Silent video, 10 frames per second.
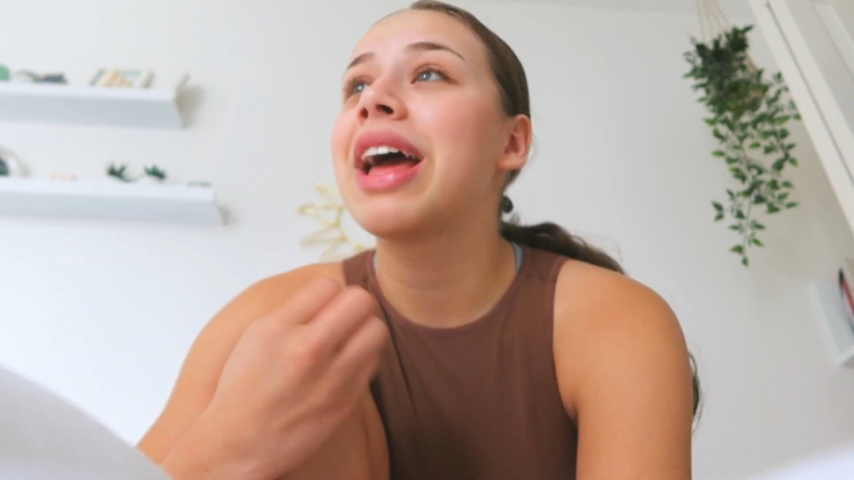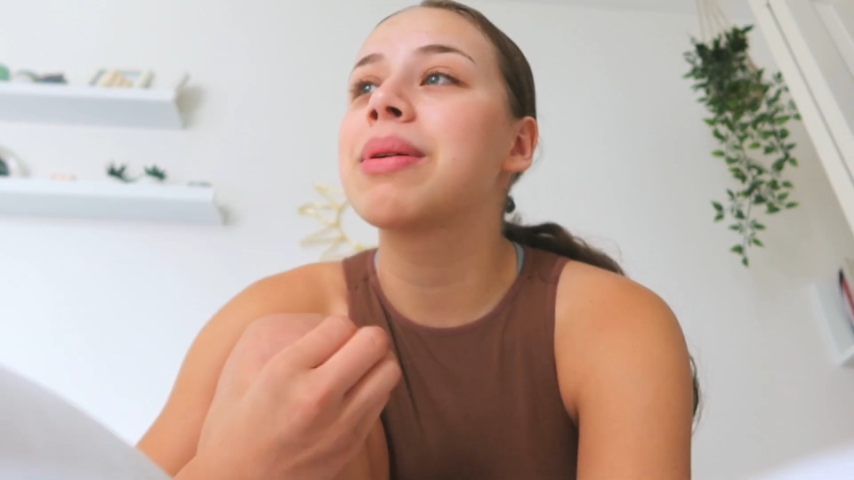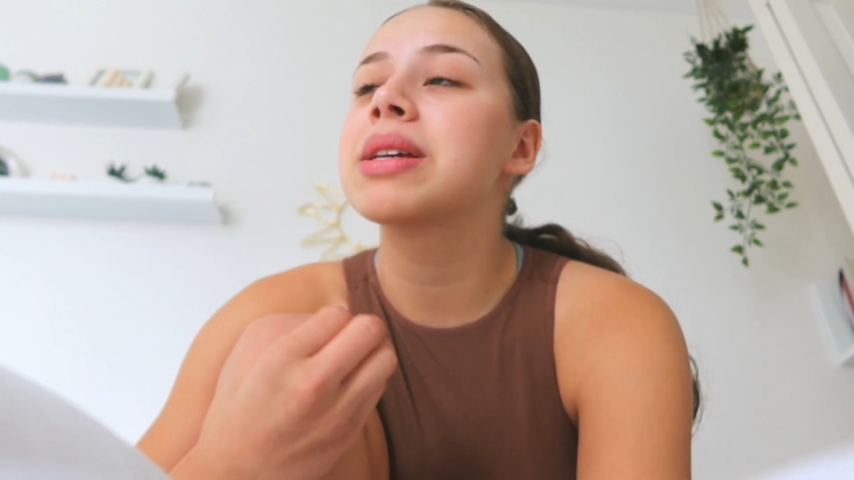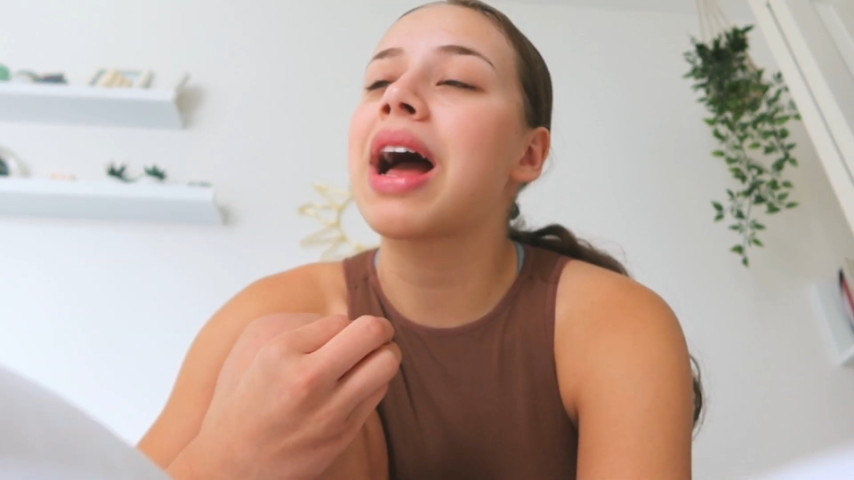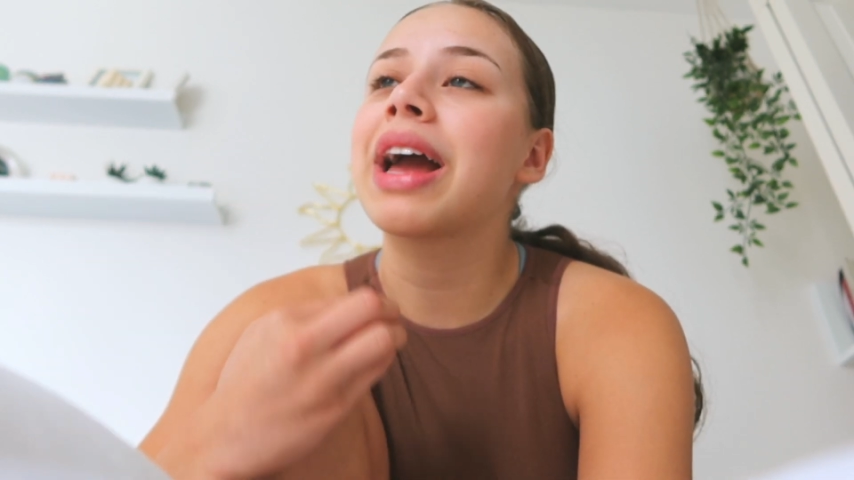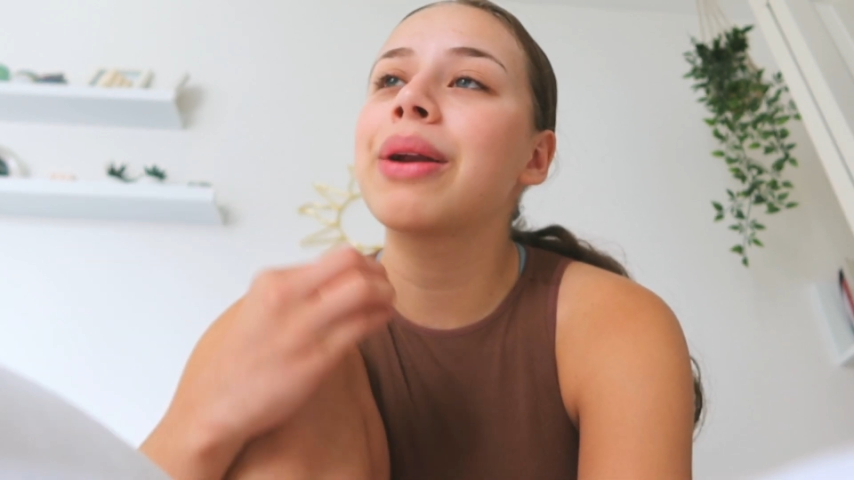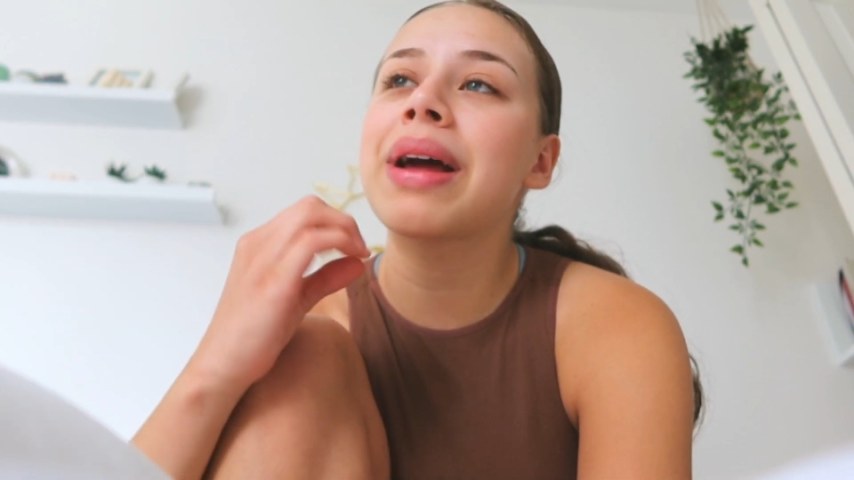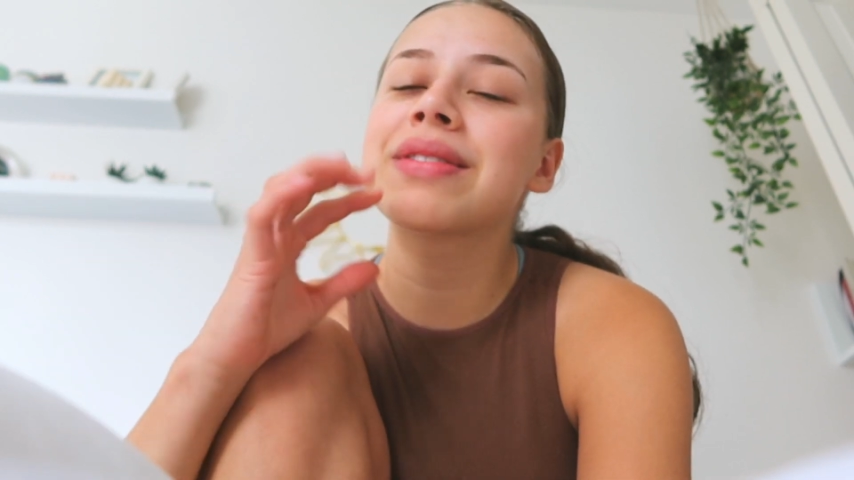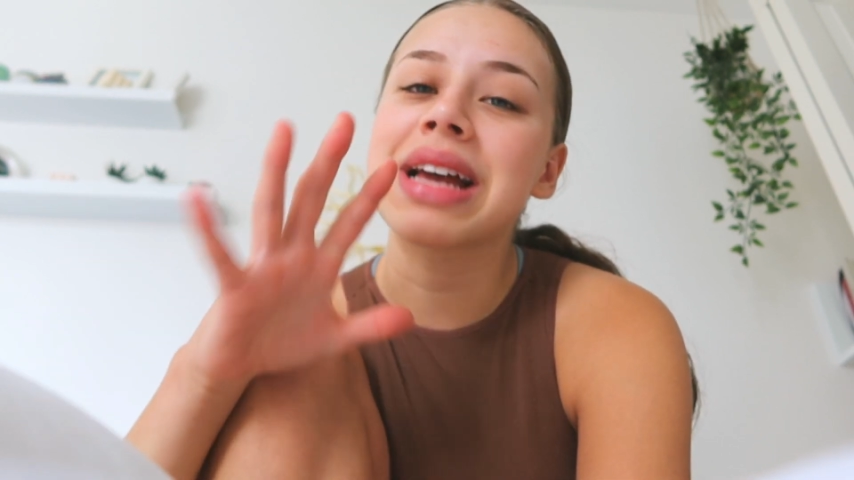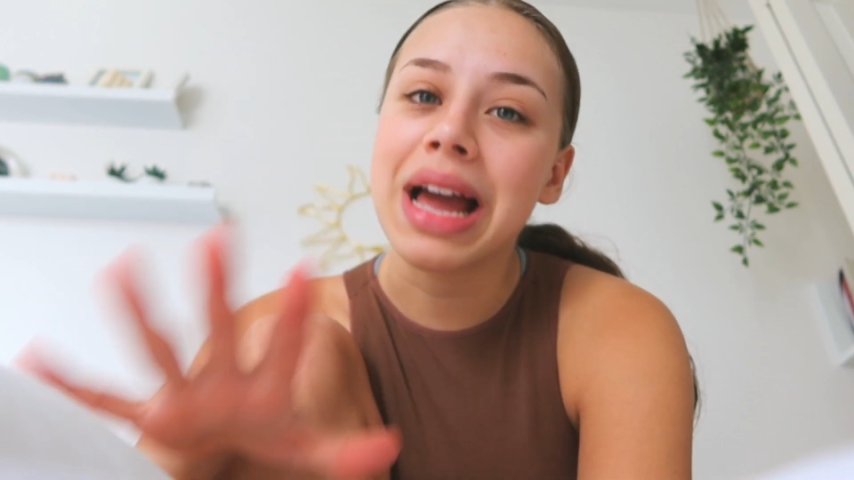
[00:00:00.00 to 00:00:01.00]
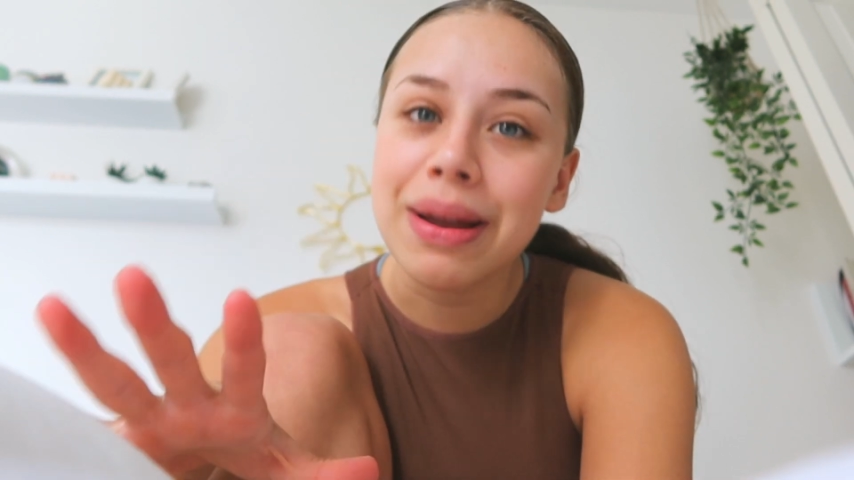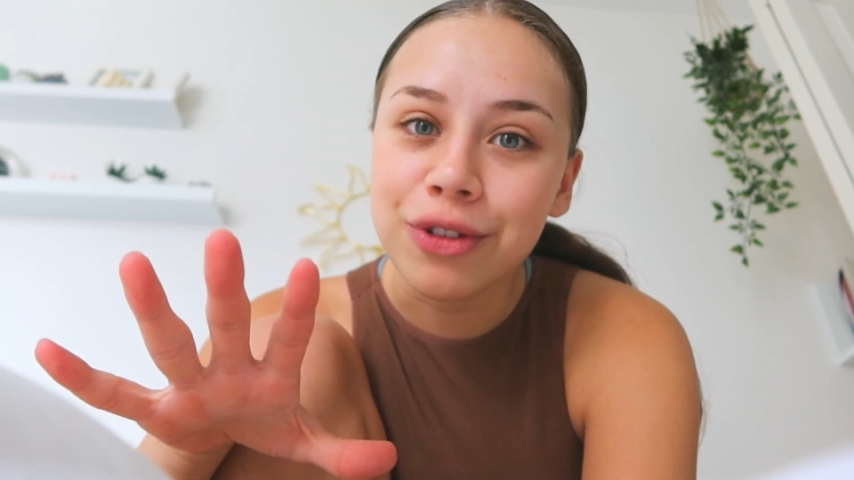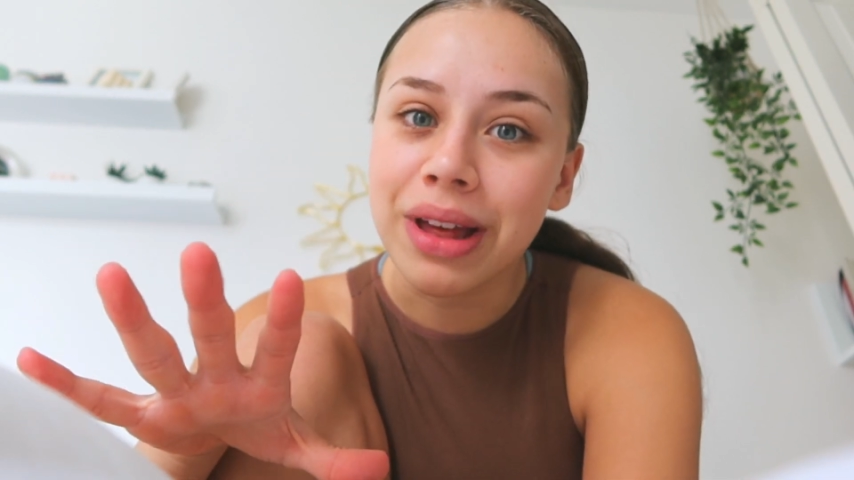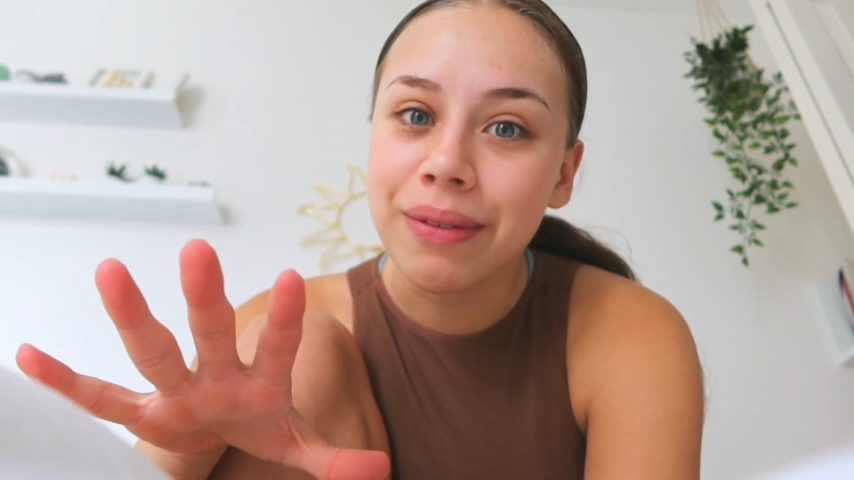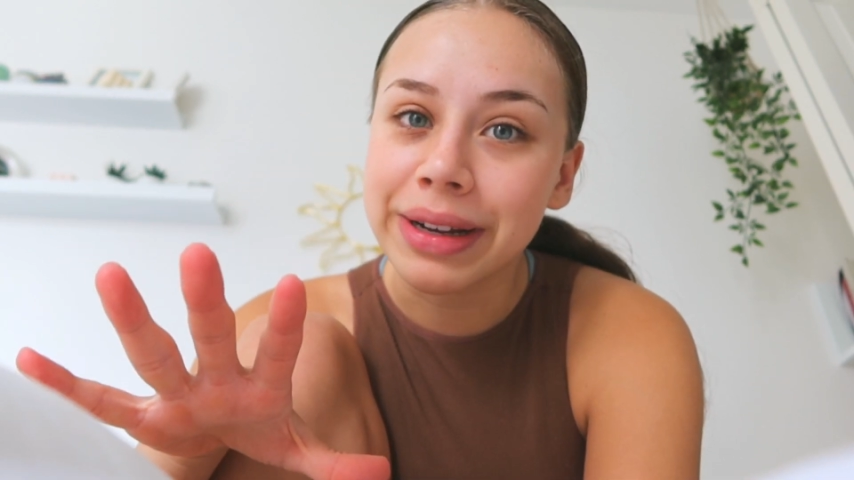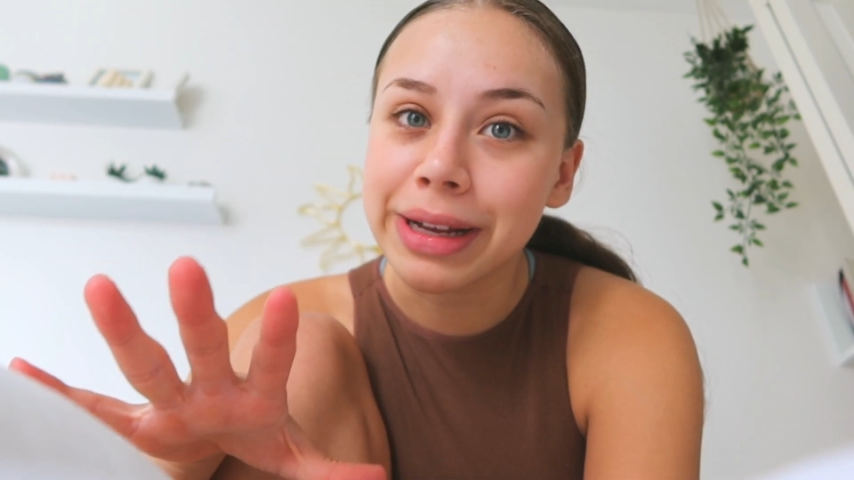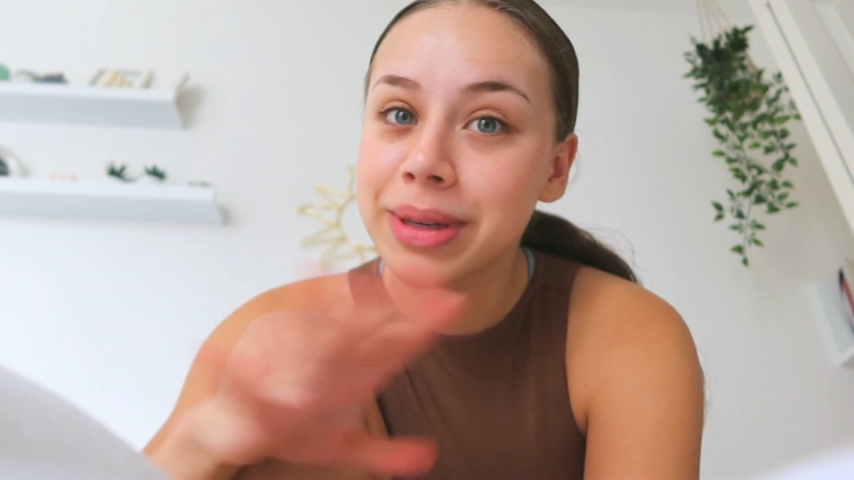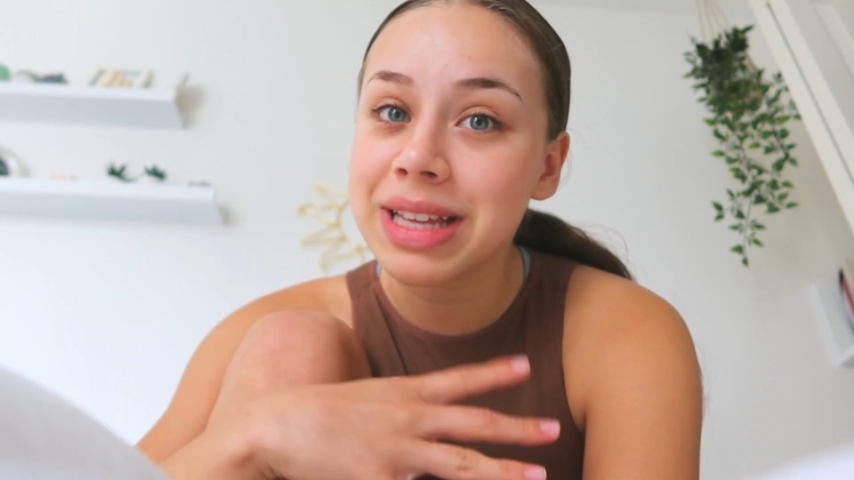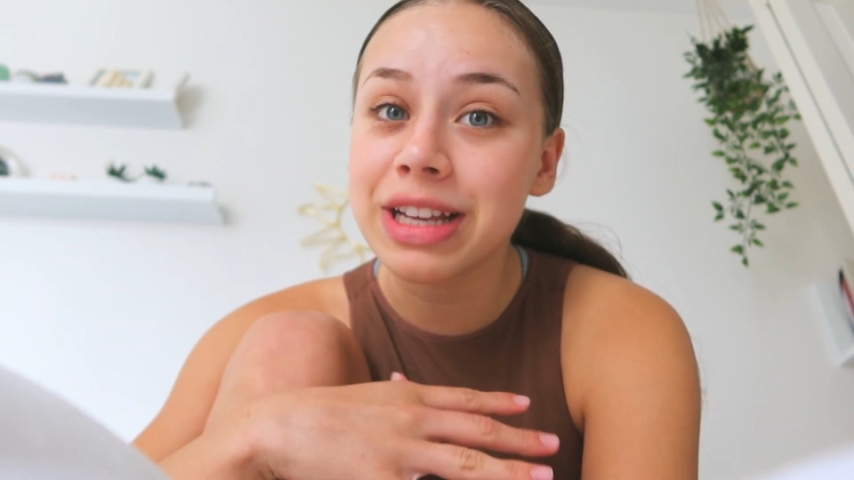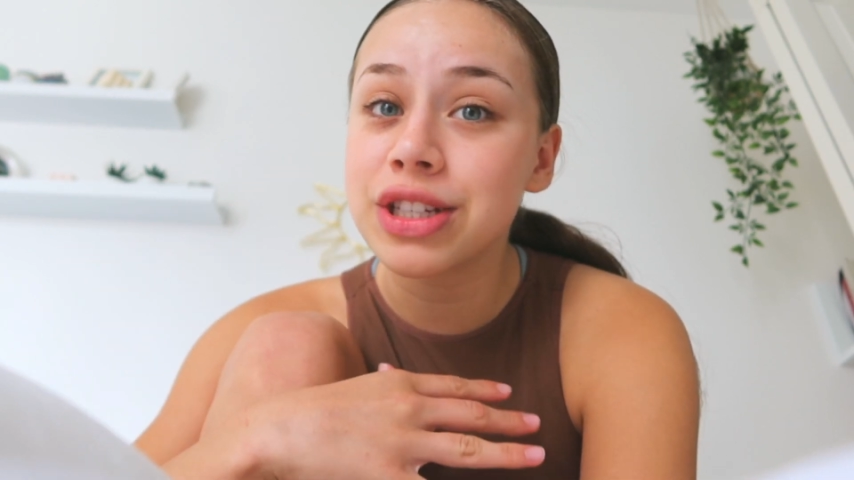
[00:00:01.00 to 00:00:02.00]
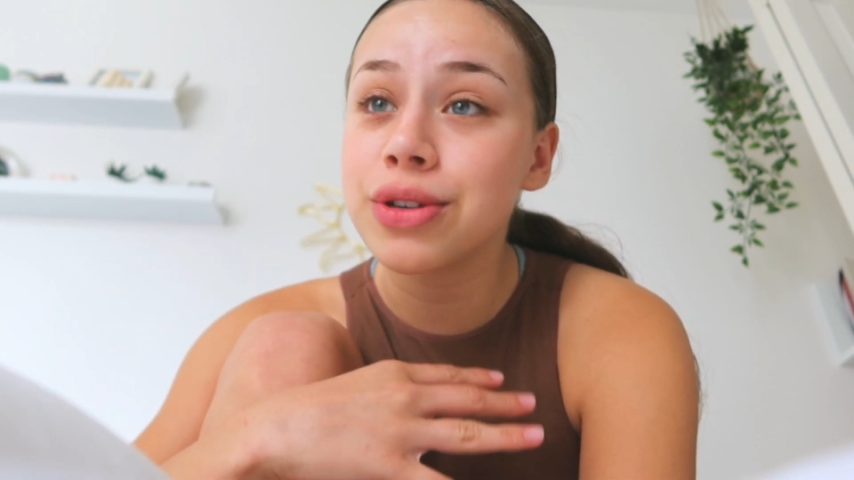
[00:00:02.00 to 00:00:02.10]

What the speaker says: Anyways, I don't have time for that right now because I had to